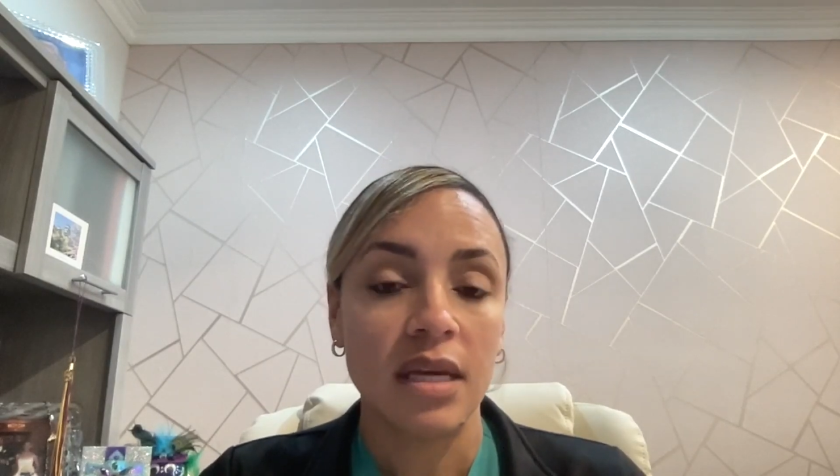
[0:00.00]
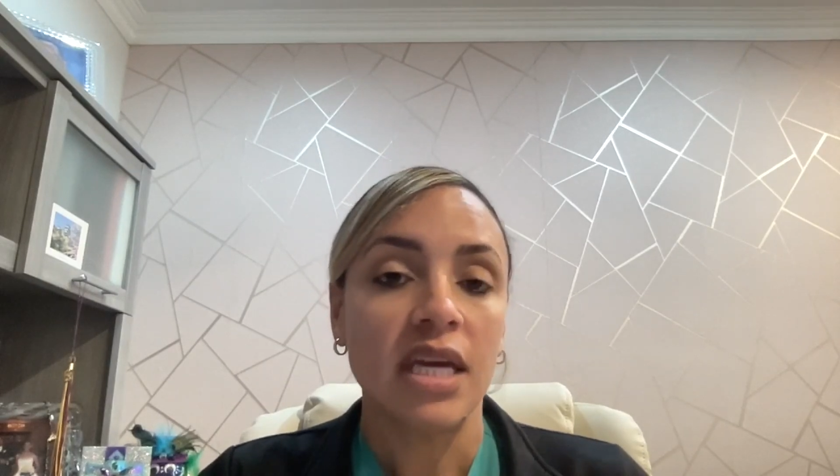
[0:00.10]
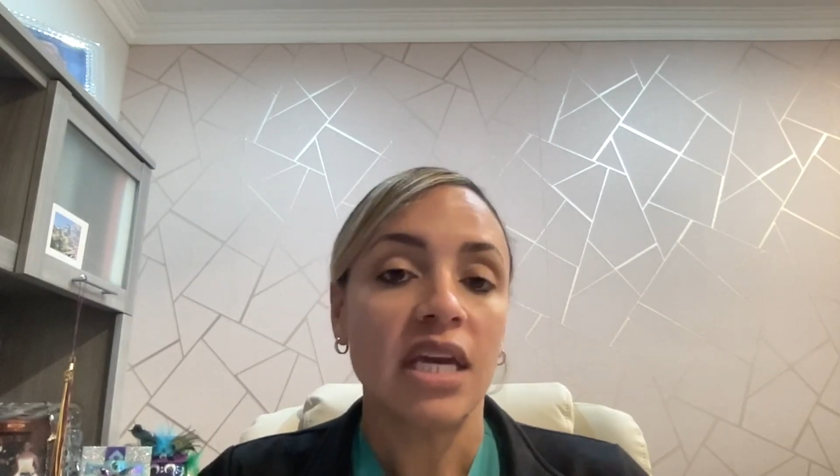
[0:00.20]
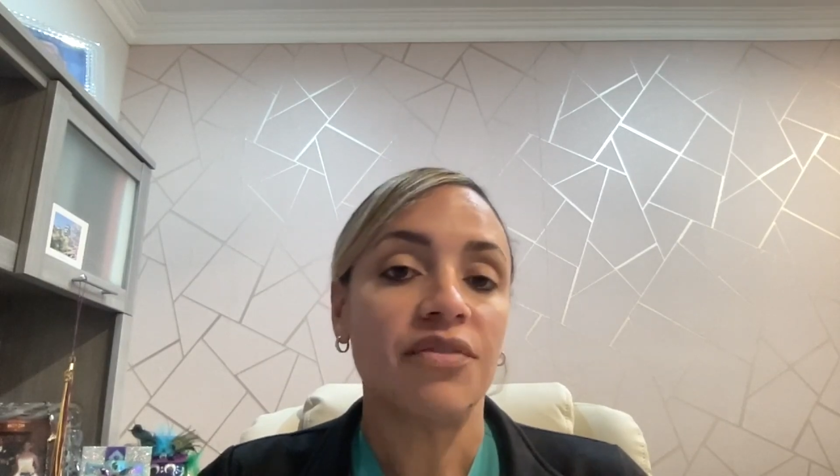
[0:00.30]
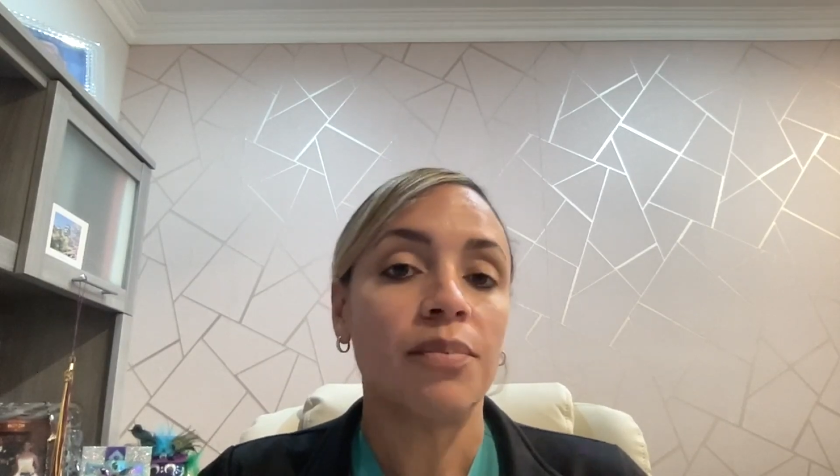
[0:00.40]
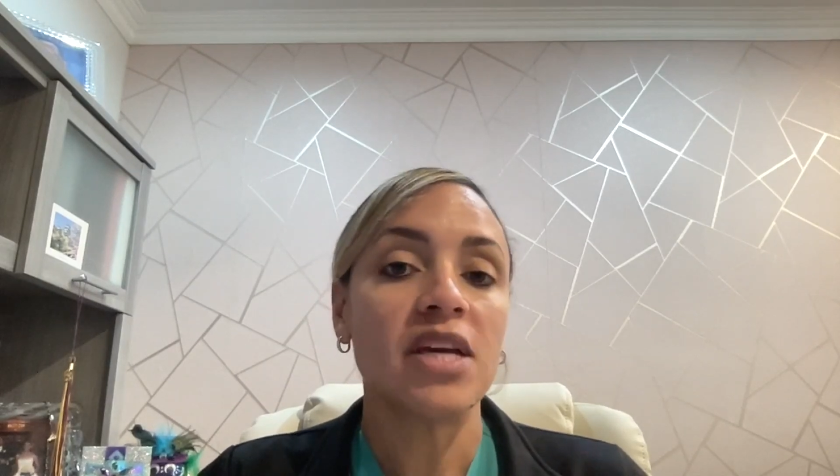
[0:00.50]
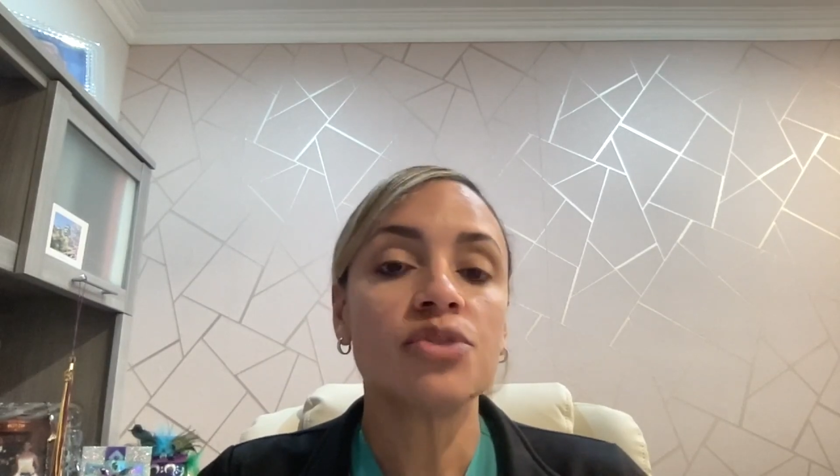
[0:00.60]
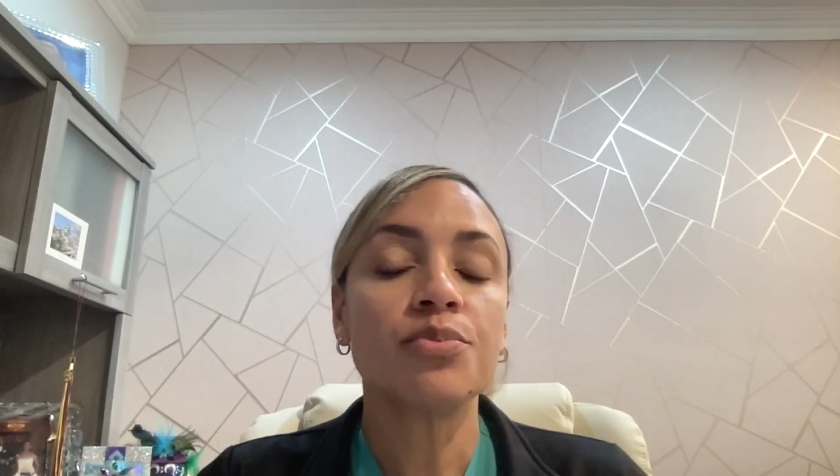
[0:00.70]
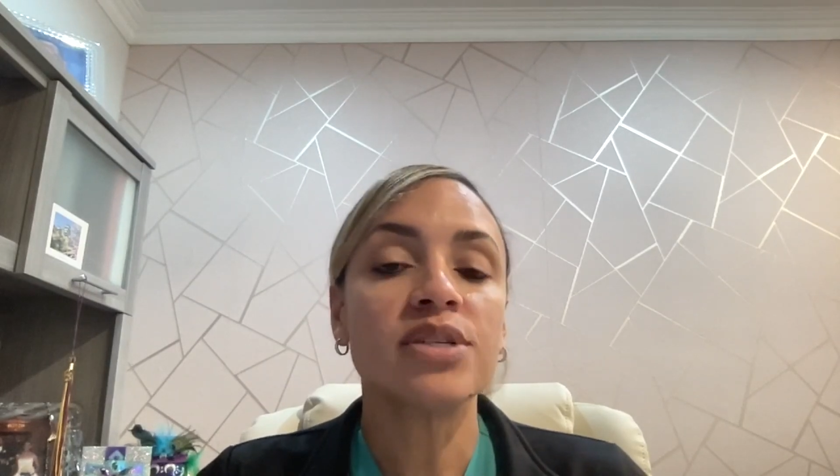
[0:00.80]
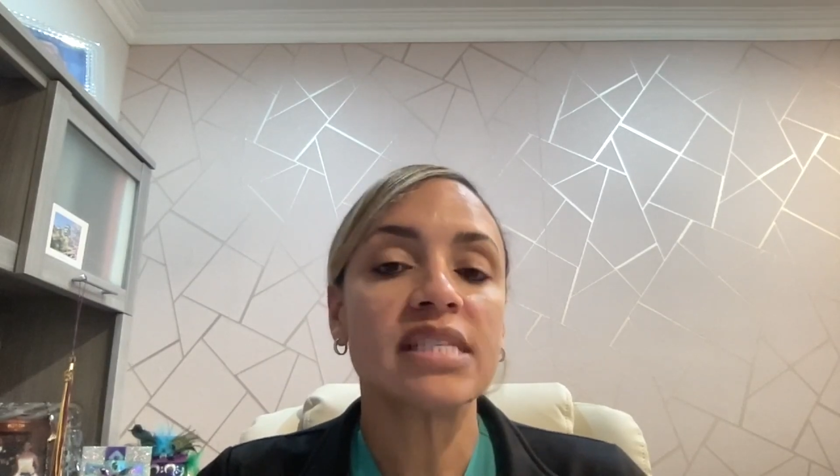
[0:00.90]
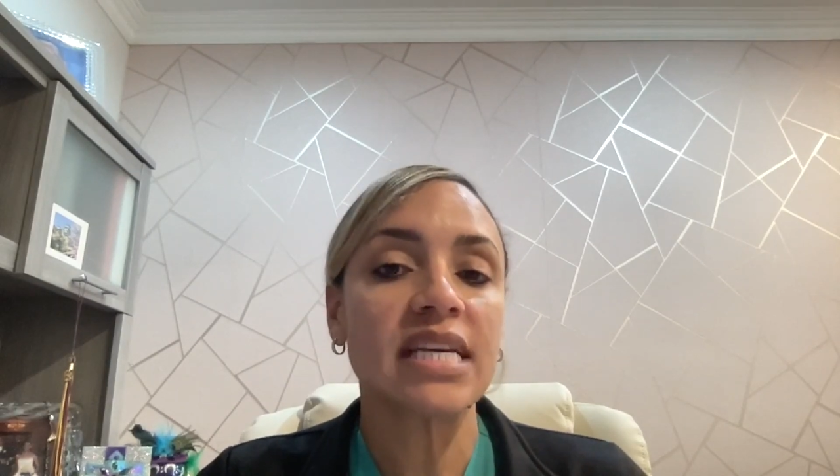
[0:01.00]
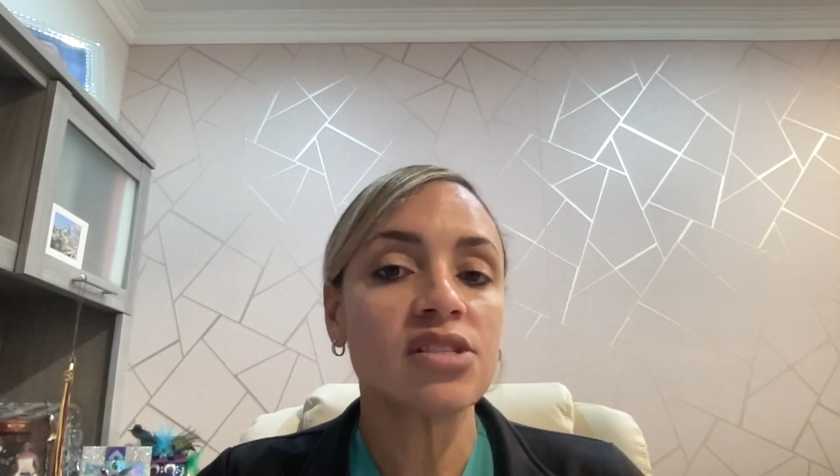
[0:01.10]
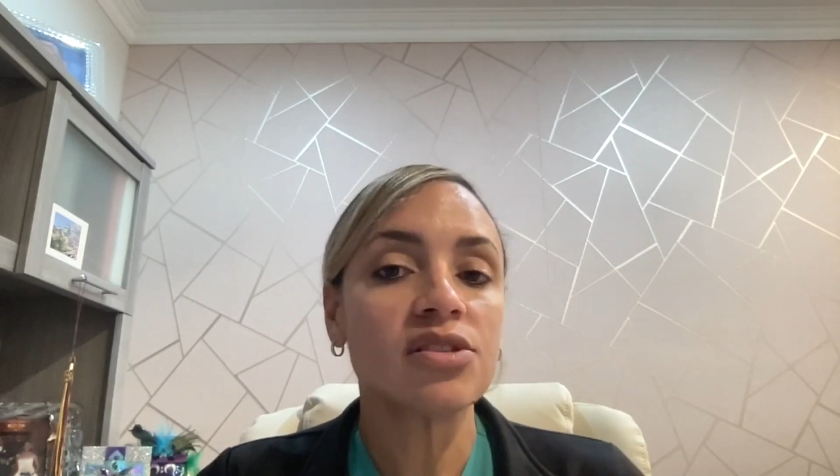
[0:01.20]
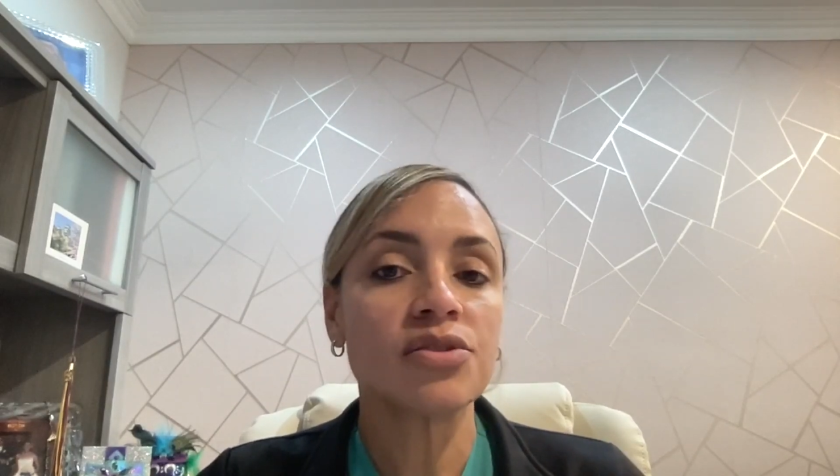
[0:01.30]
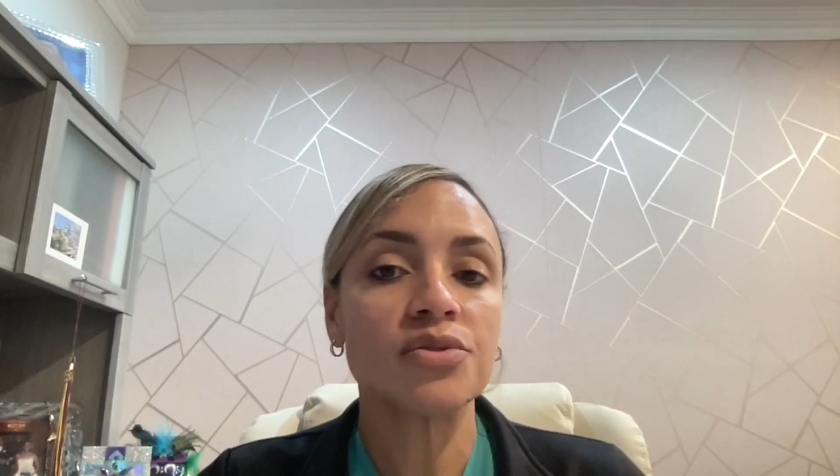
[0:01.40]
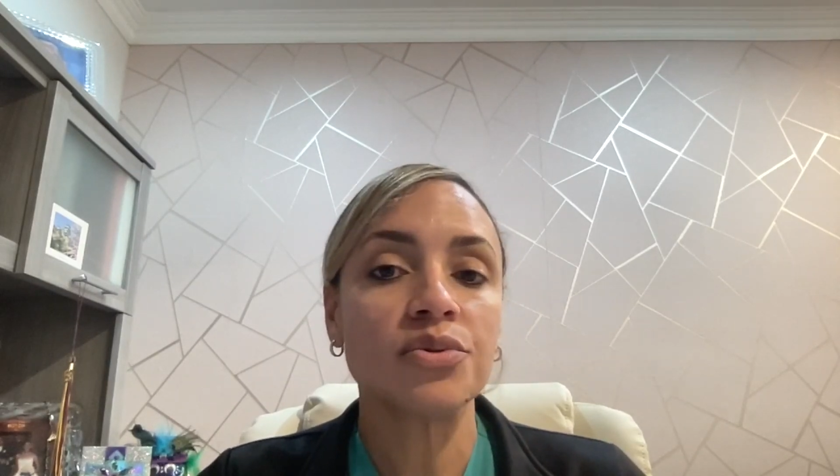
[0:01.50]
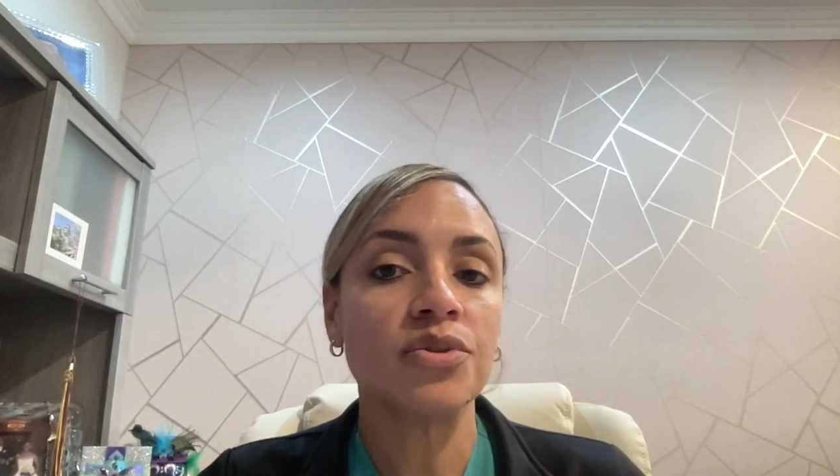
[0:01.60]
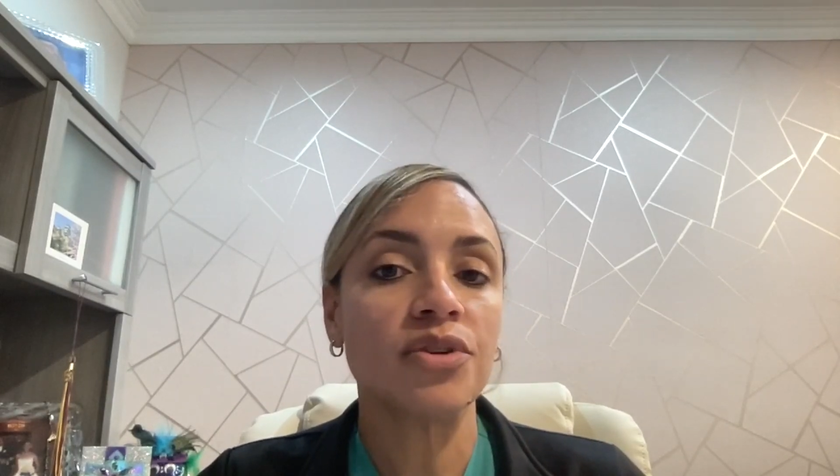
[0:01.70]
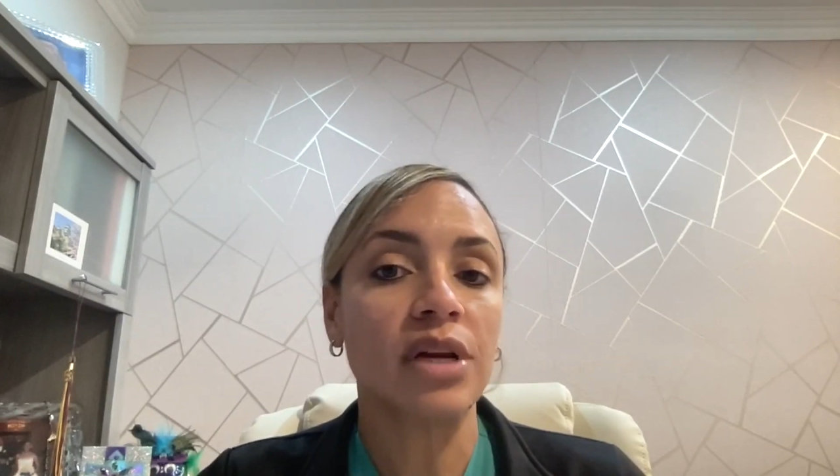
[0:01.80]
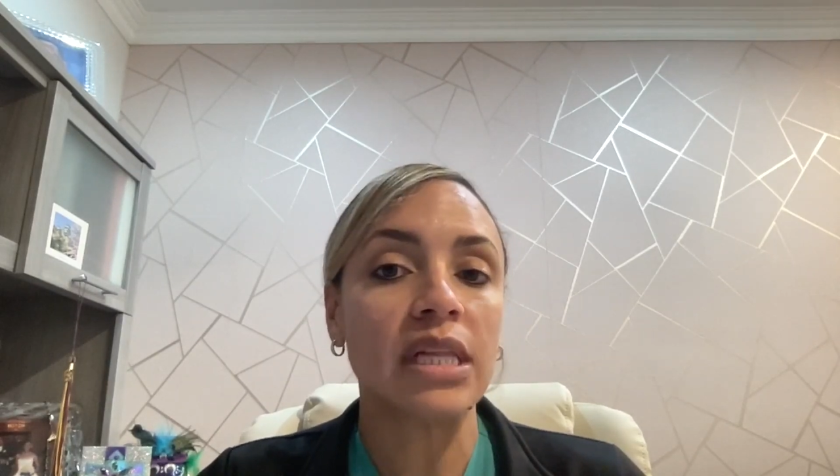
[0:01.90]
If a patient presents to
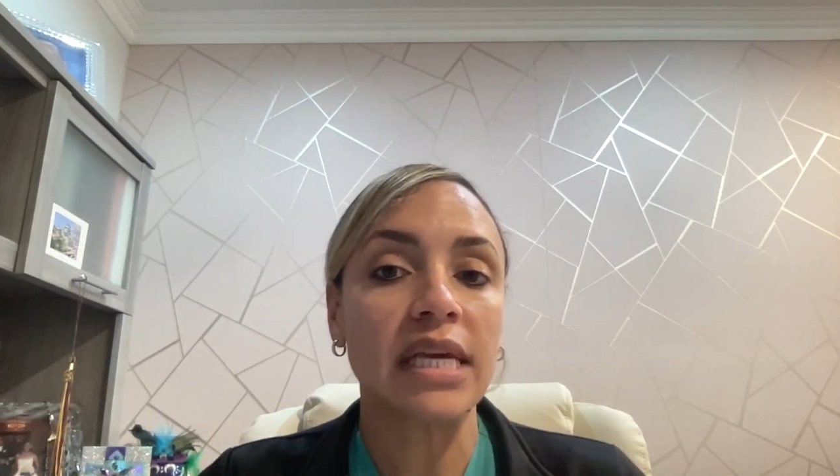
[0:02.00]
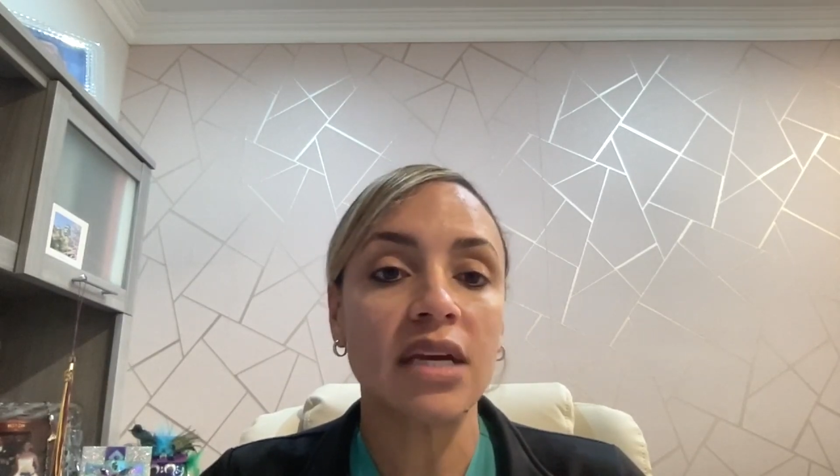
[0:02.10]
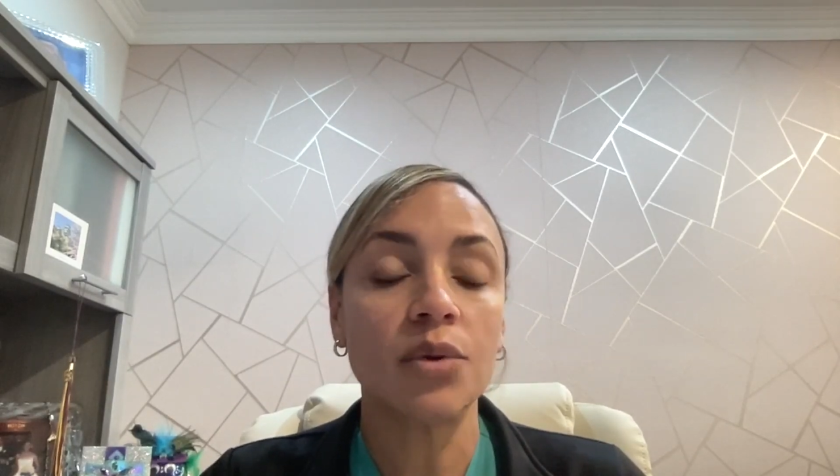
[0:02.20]
your clinic